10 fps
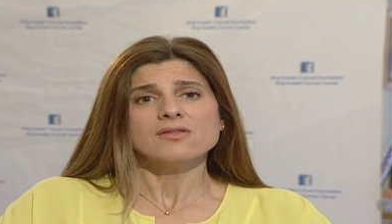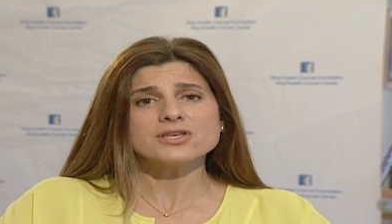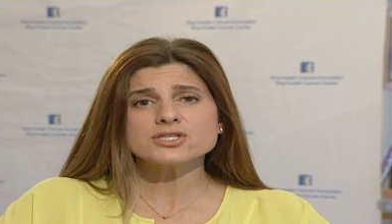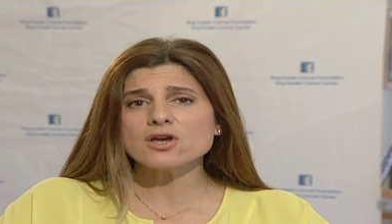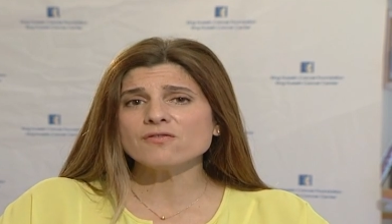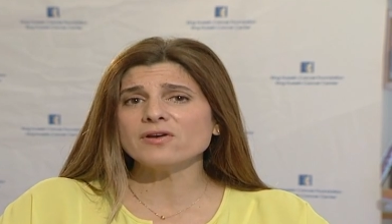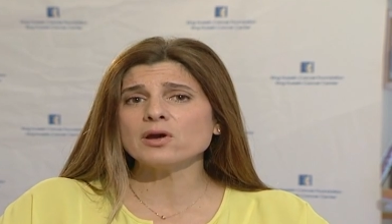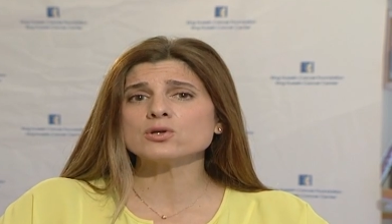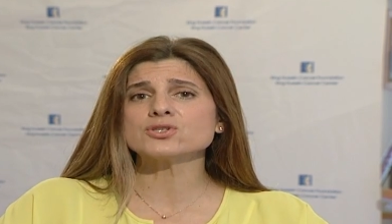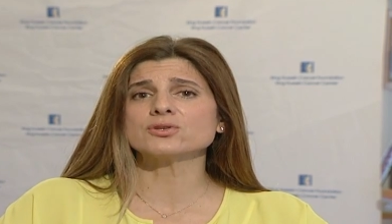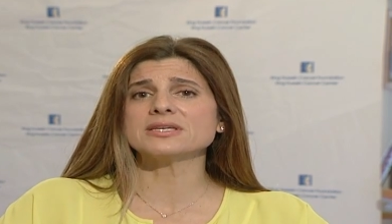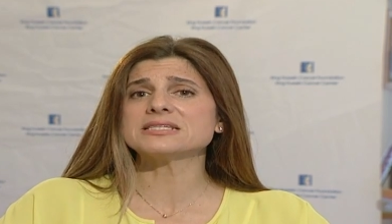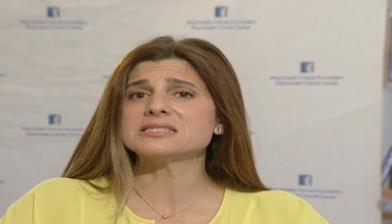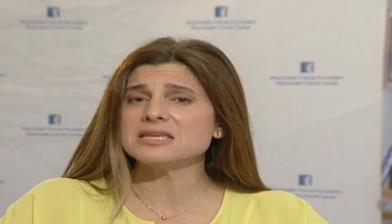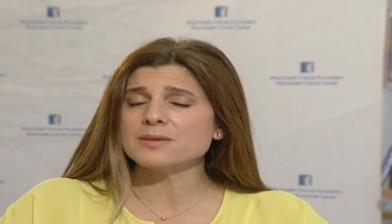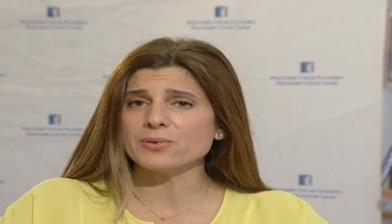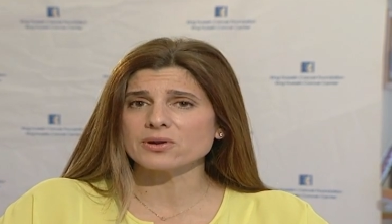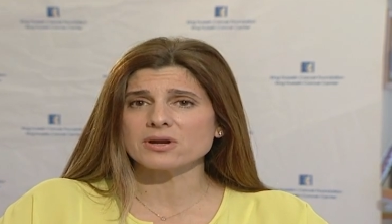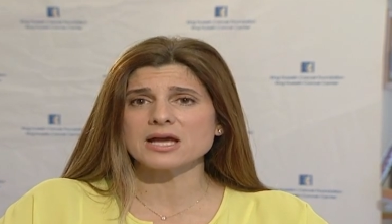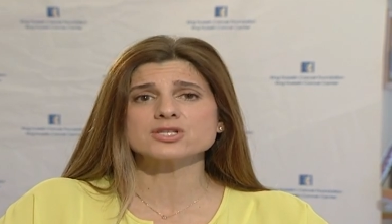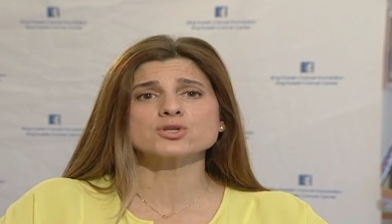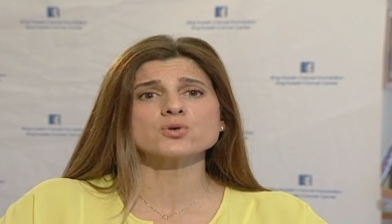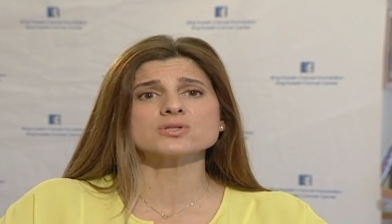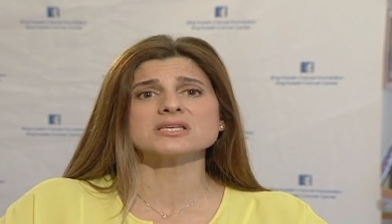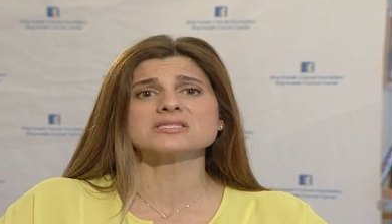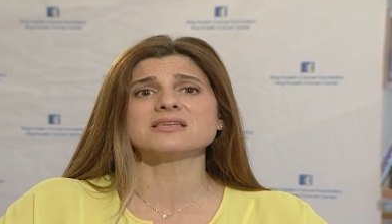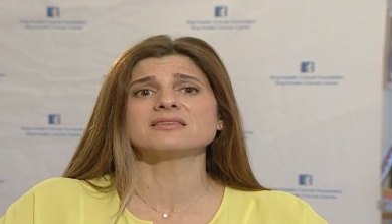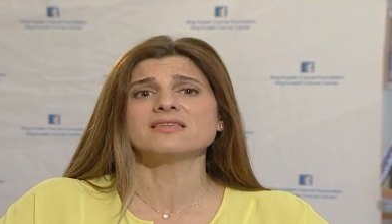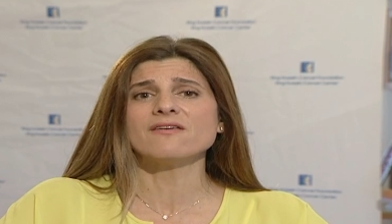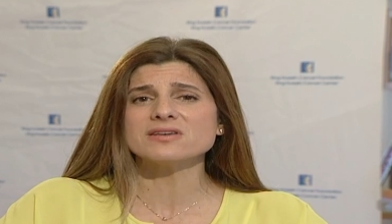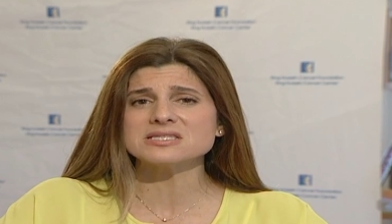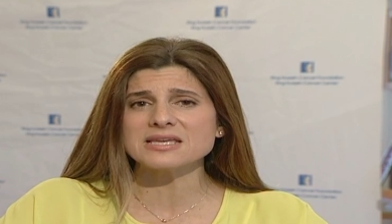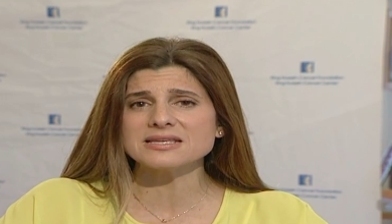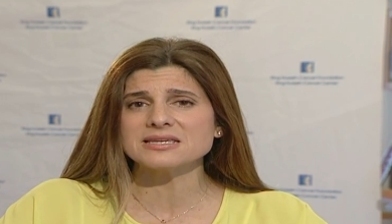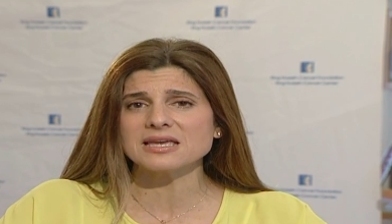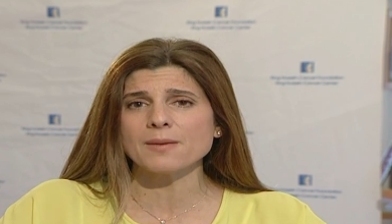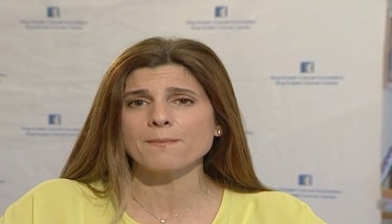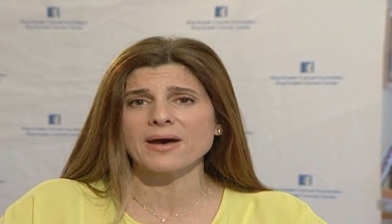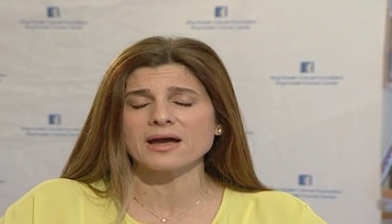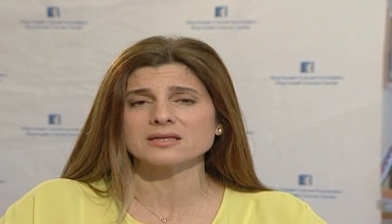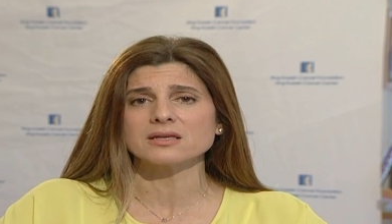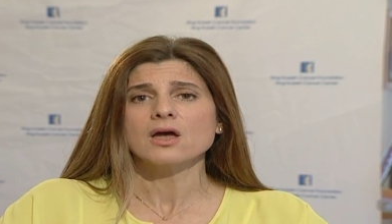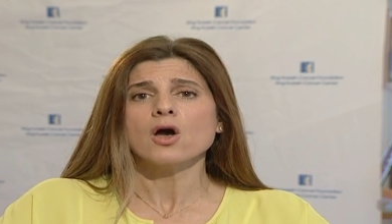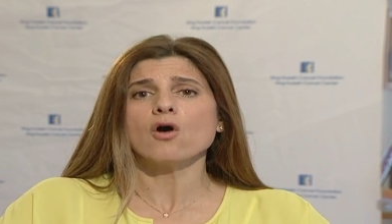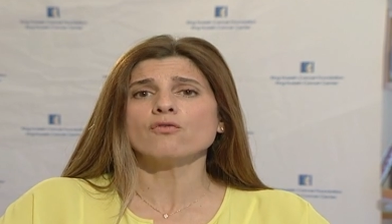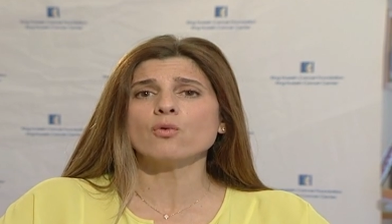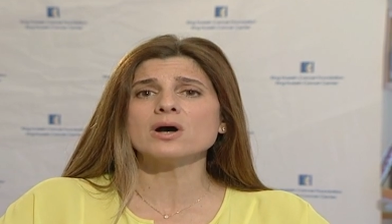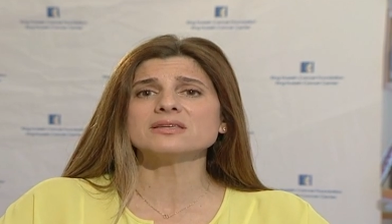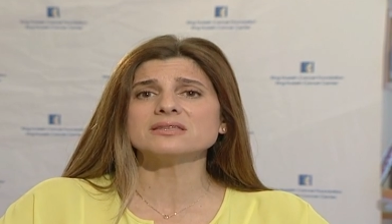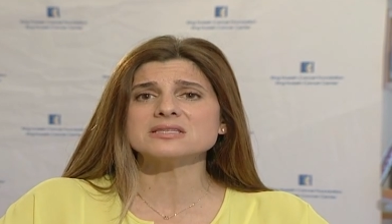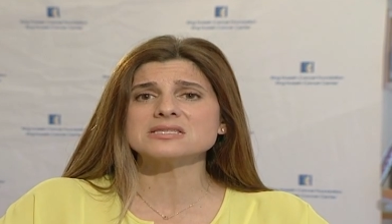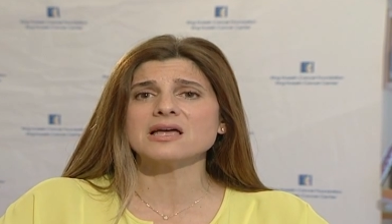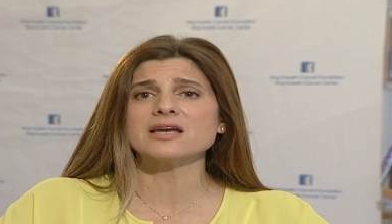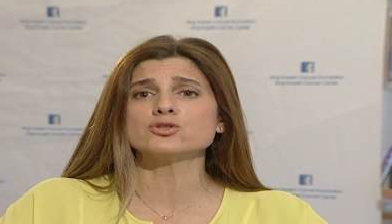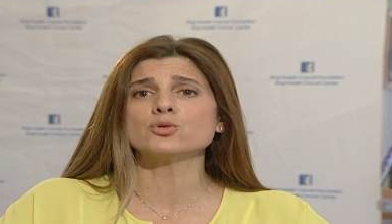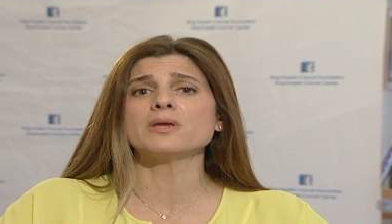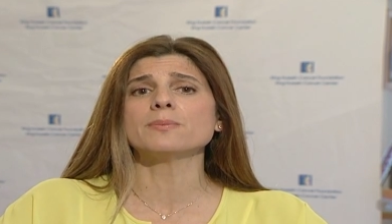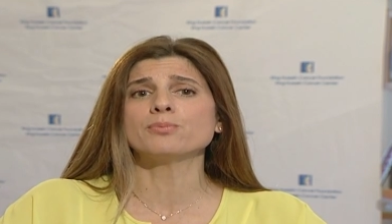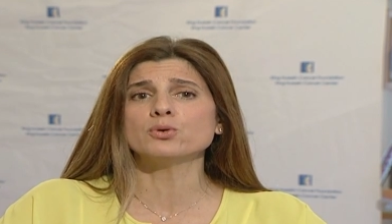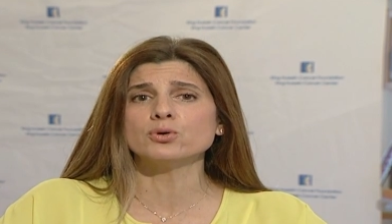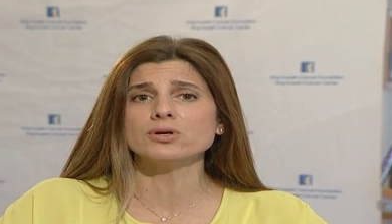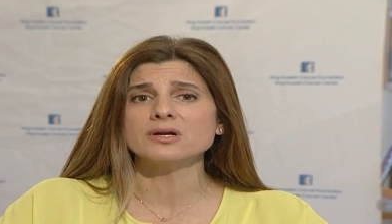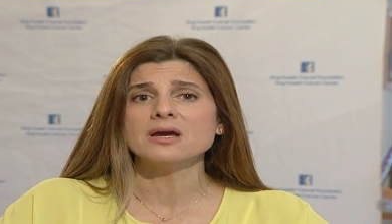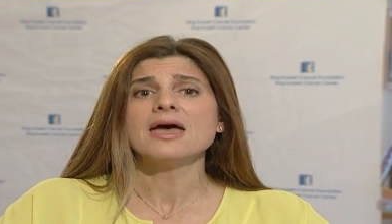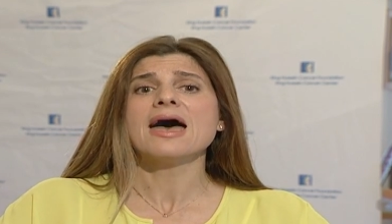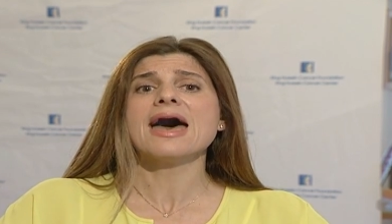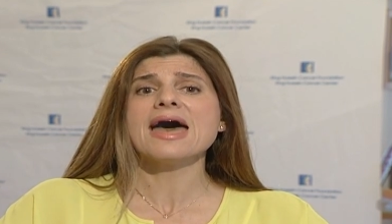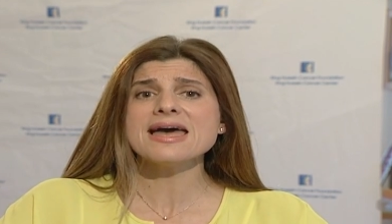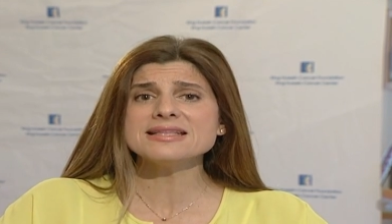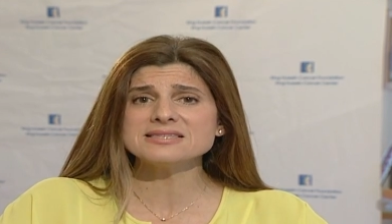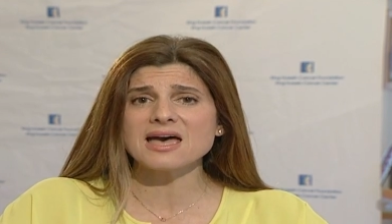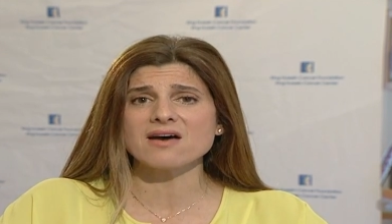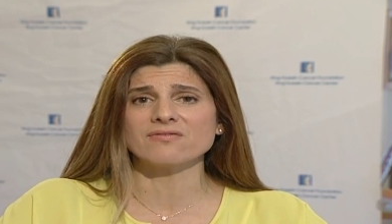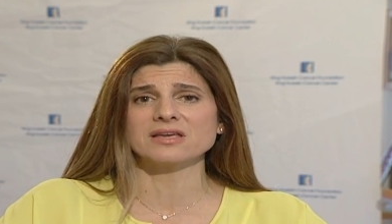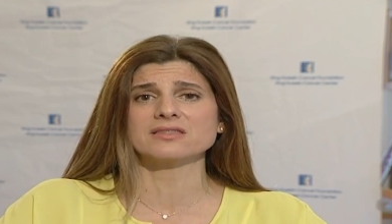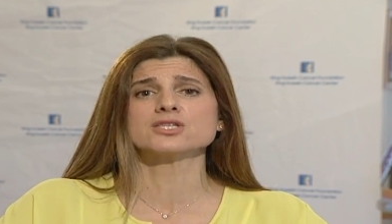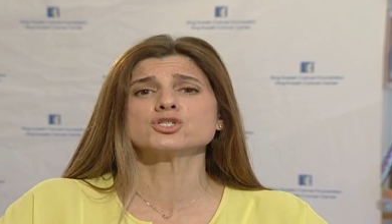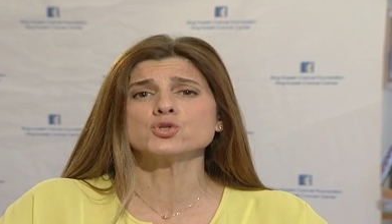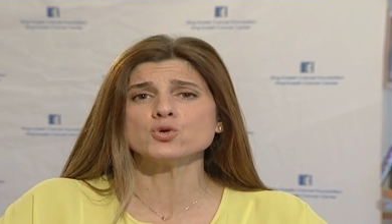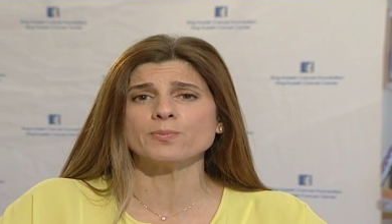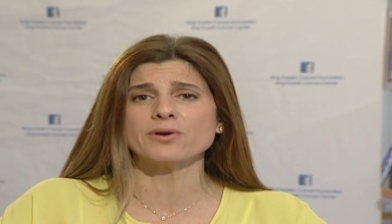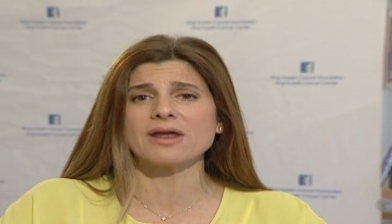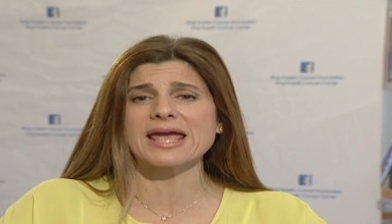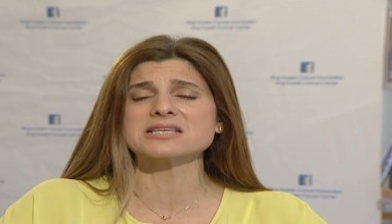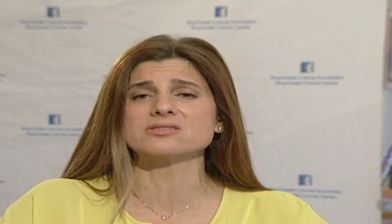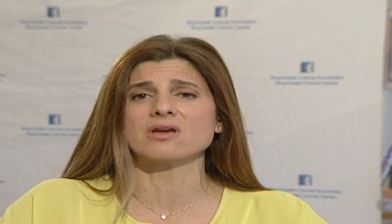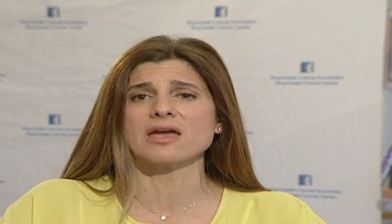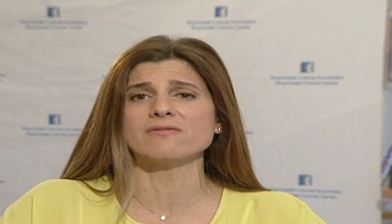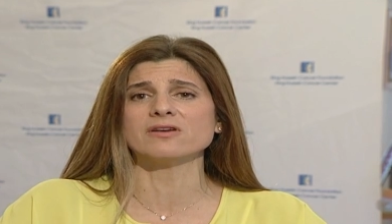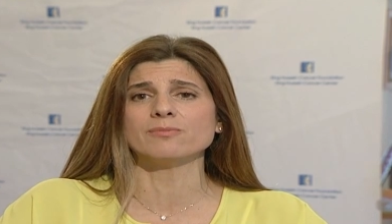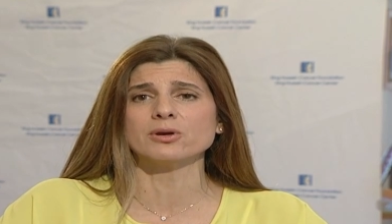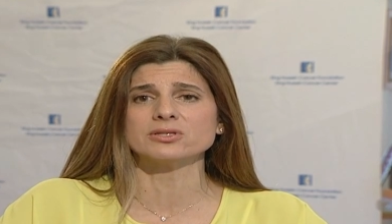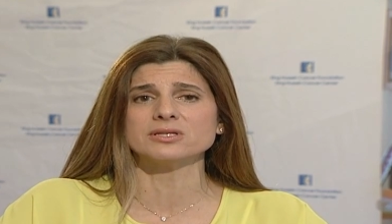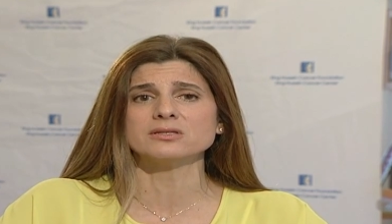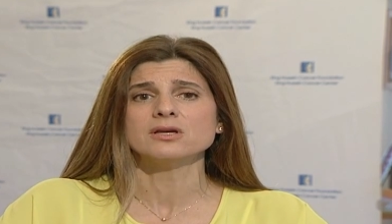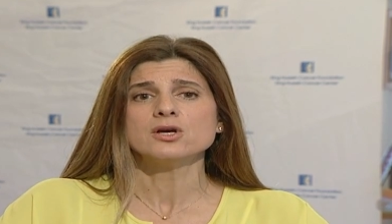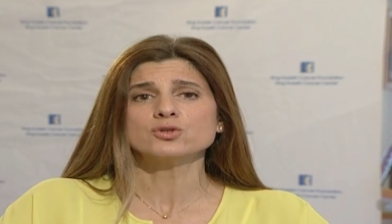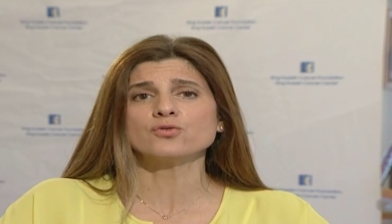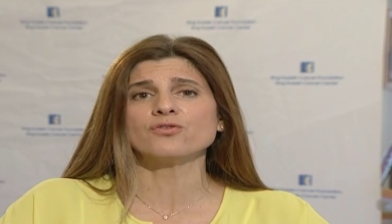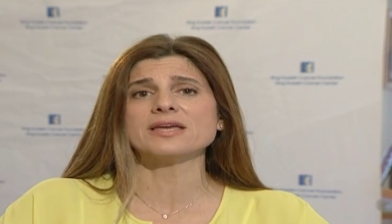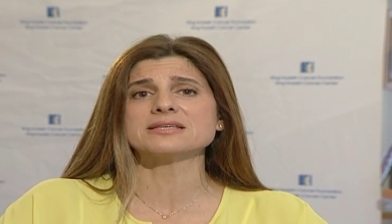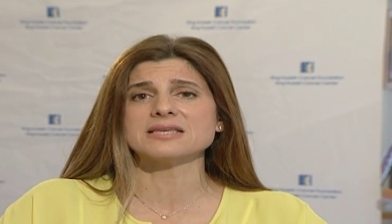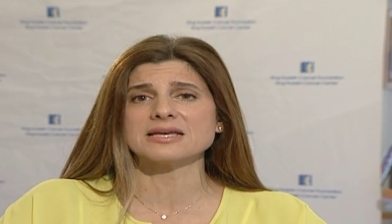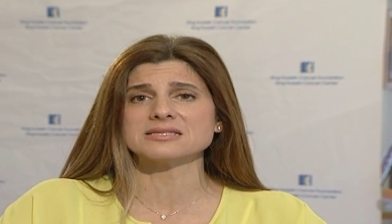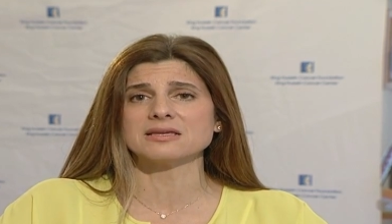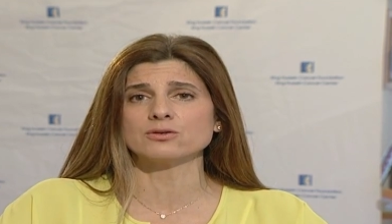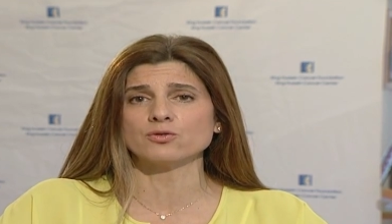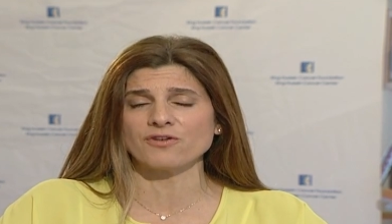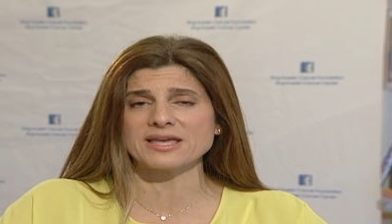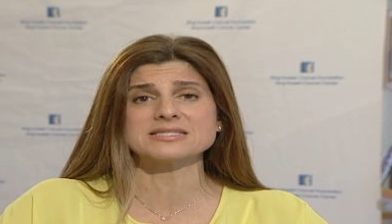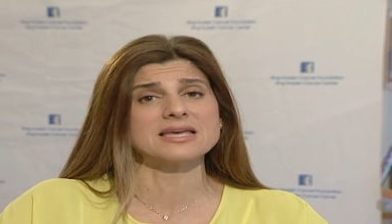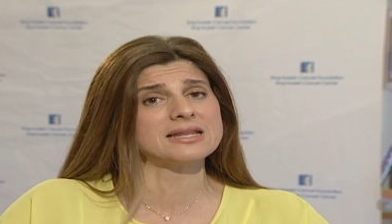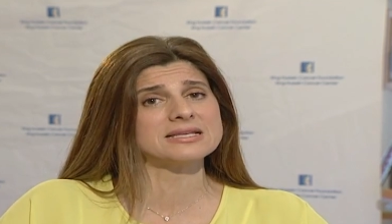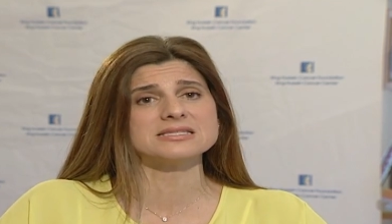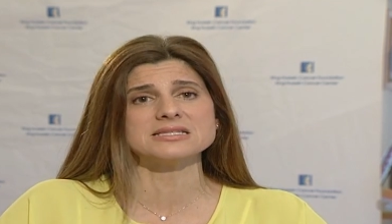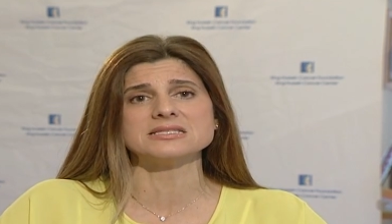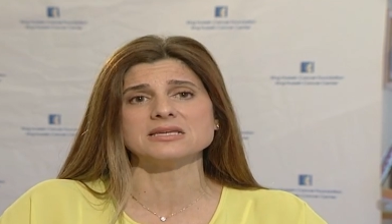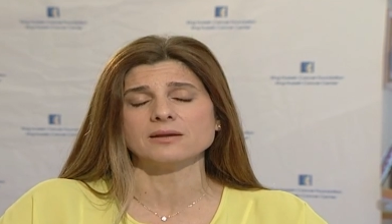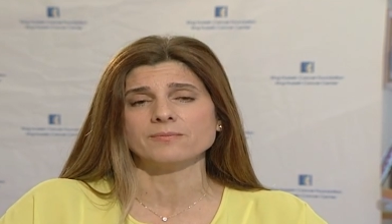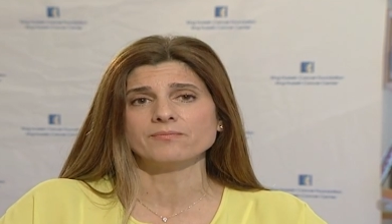The survey also digs deeper and shows us the devastating impact of what it is like to be poor and having the super extra heavy burden to face an NCD.